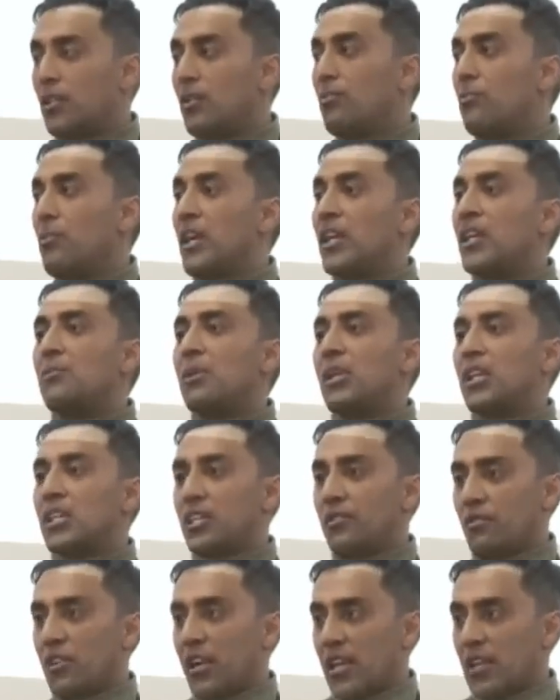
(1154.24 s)
many, many
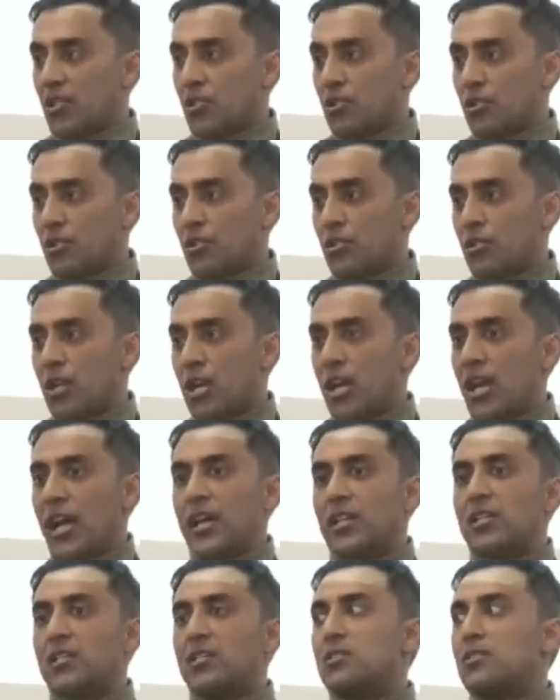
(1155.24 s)
different answers.
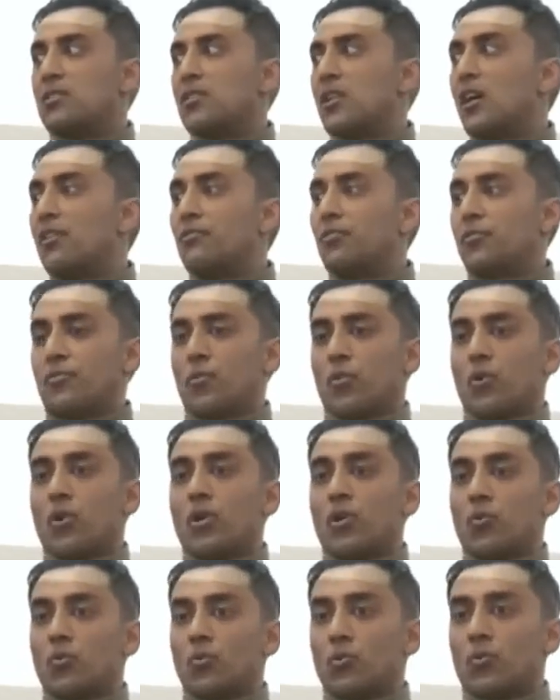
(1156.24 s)
And this is enough
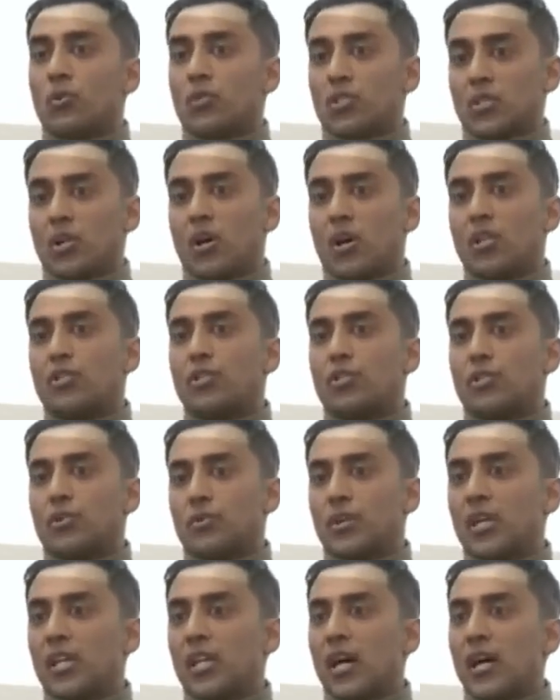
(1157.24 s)
for scholars to
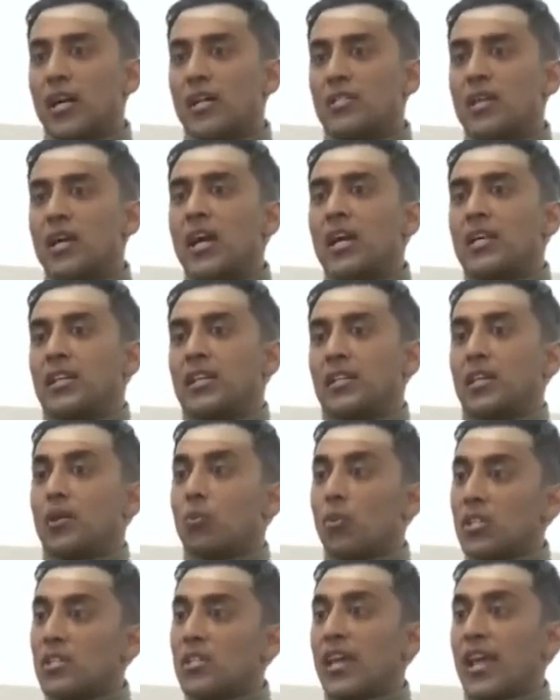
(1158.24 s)
realize that there
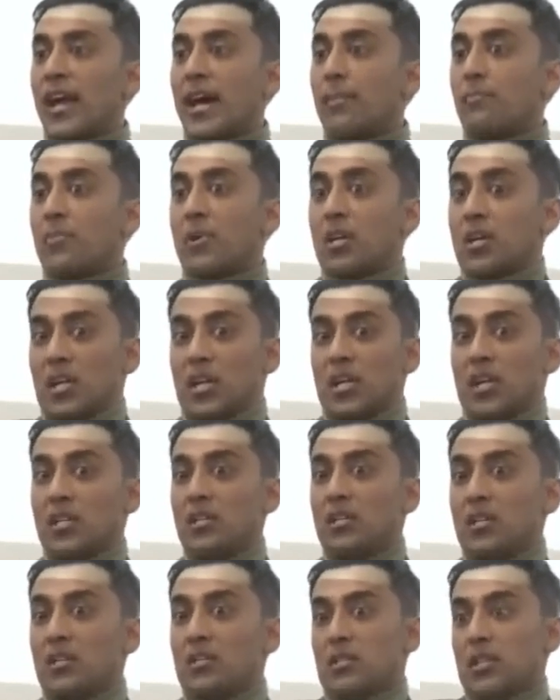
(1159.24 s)
was a gap
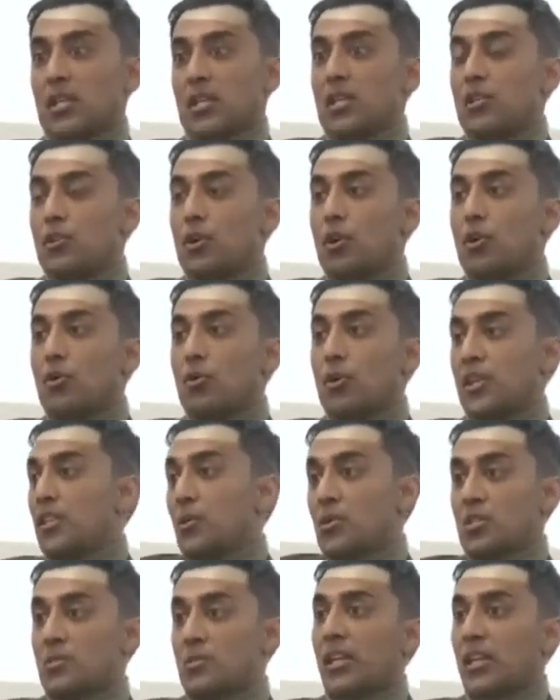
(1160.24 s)
in this. They didn't know and
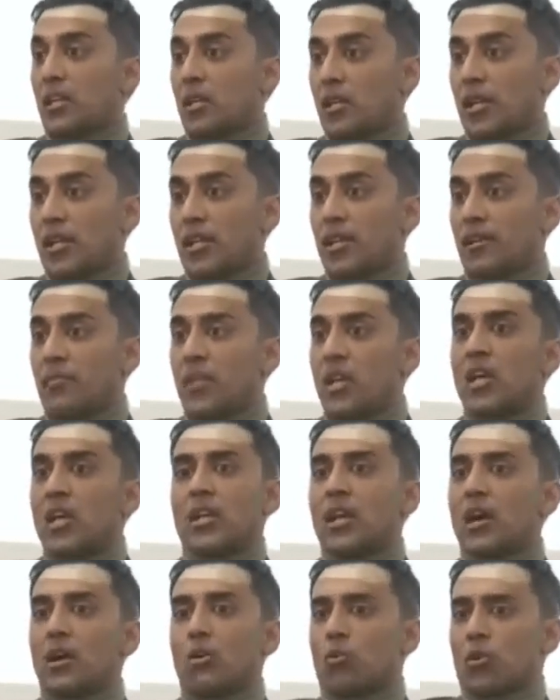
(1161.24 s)
they were speculating.
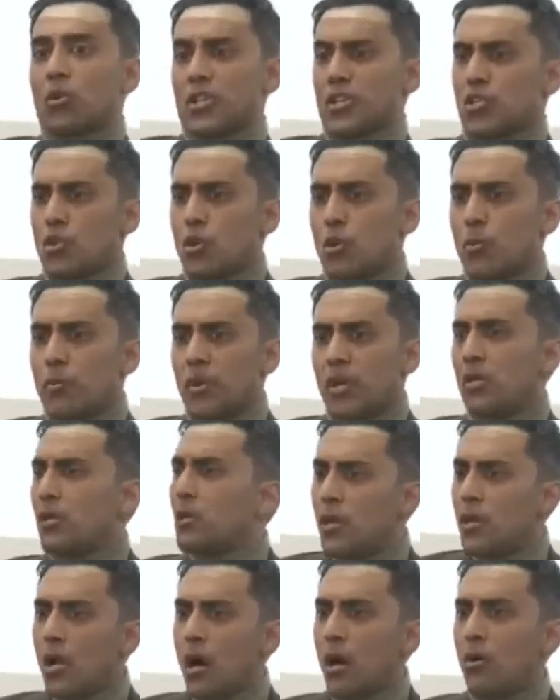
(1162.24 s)
Now, were they stupid?
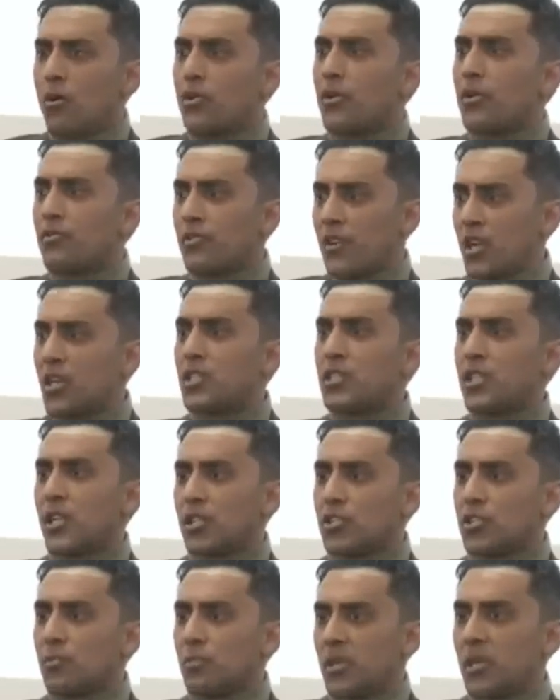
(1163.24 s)
No, they're very
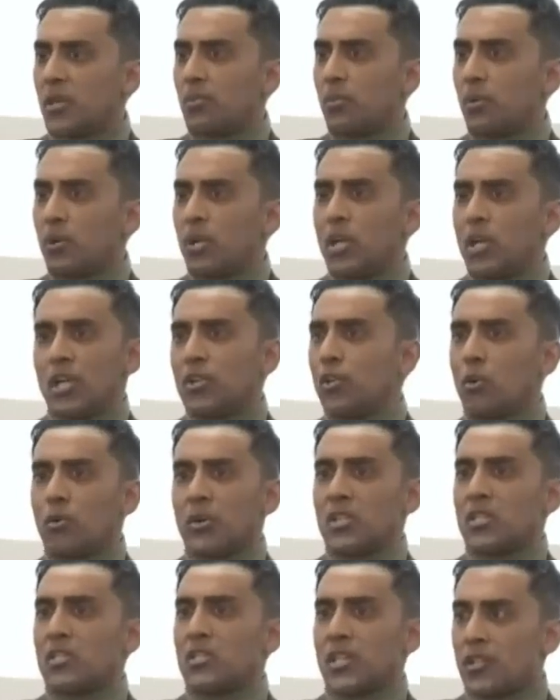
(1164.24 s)
intelligent people. No
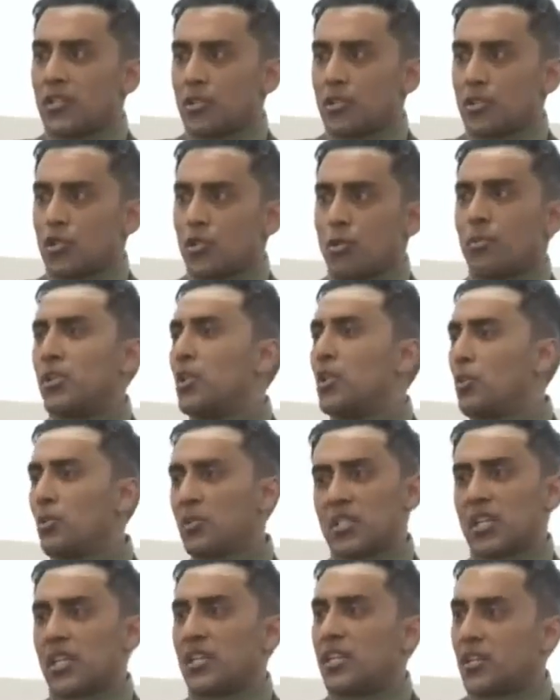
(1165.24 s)
one is saying they're stupid. No
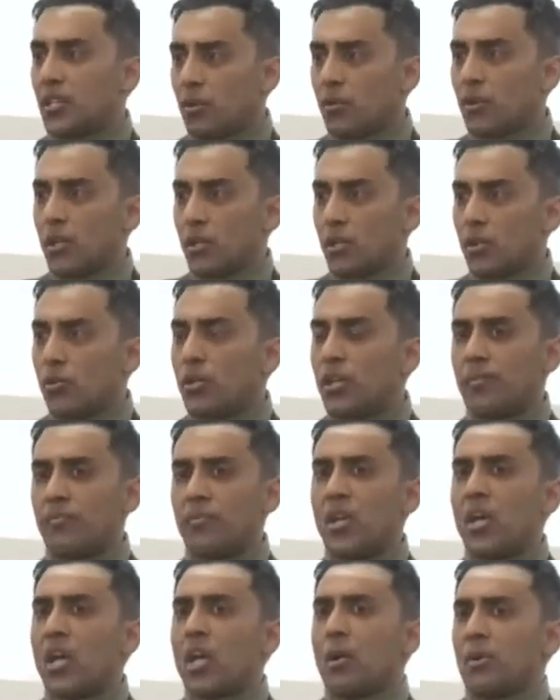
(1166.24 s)
one's saying that they were colluding.
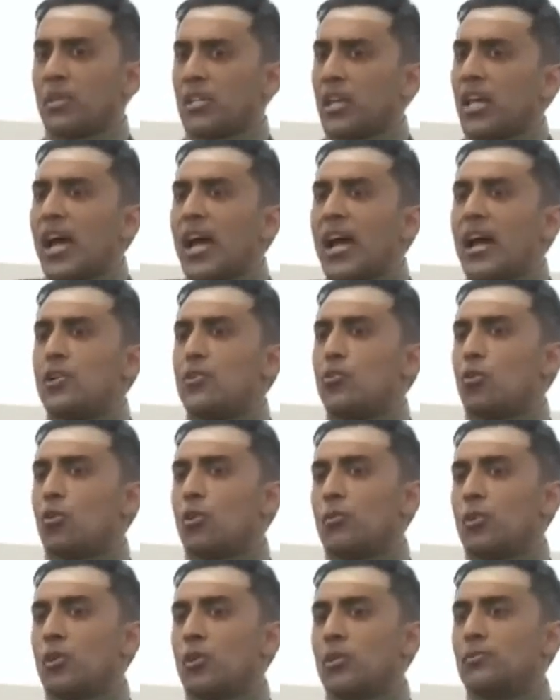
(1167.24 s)
But they had
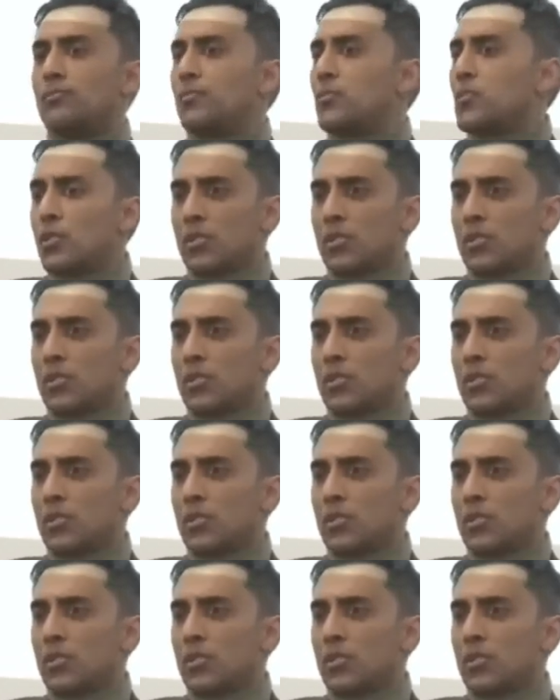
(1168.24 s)
normal